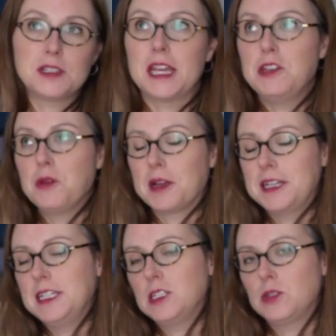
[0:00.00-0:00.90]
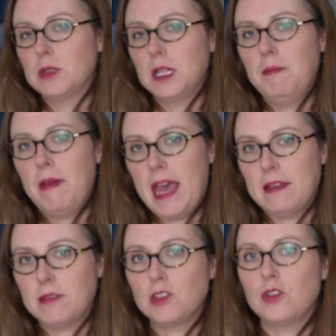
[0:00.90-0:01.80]
then you are going to need to do a
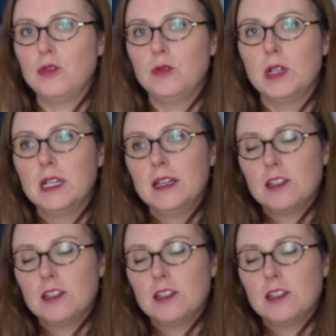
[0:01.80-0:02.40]
math to